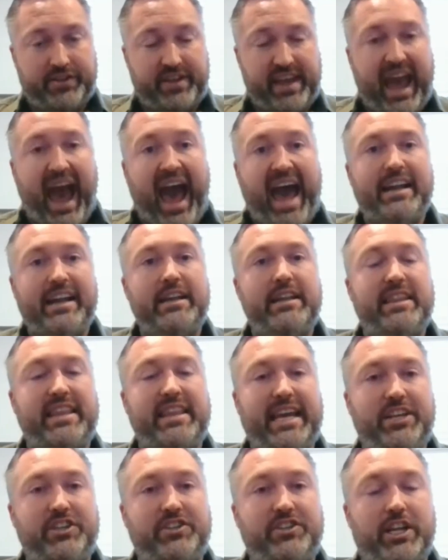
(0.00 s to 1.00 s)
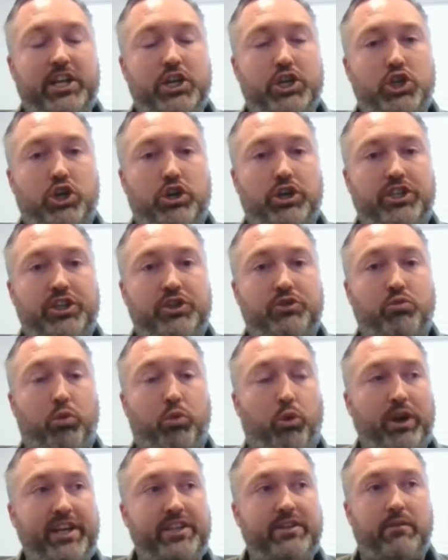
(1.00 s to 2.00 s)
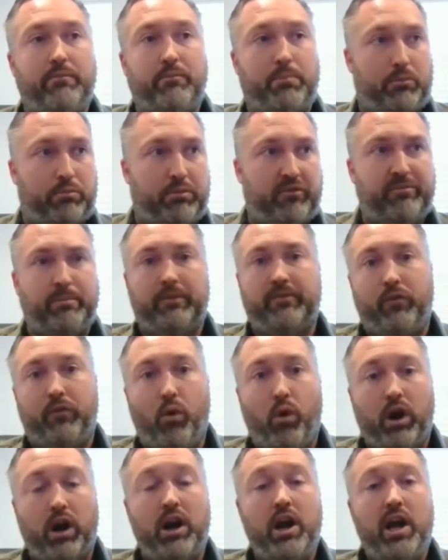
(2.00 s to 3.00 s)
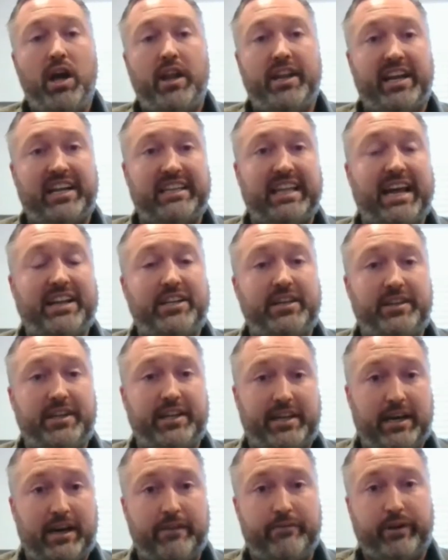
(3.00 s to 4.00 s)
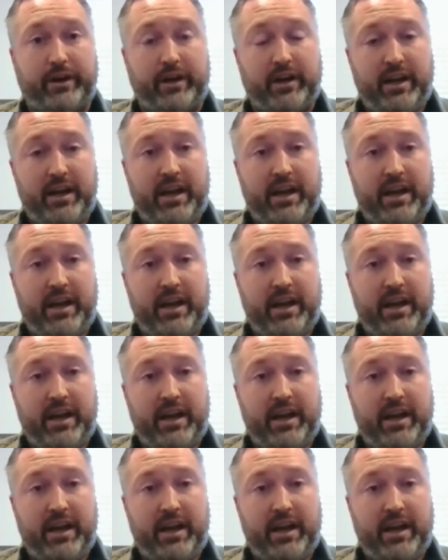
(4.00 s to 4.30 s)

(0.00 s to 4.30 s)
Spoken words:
They added things that insurance has before neglected to cover.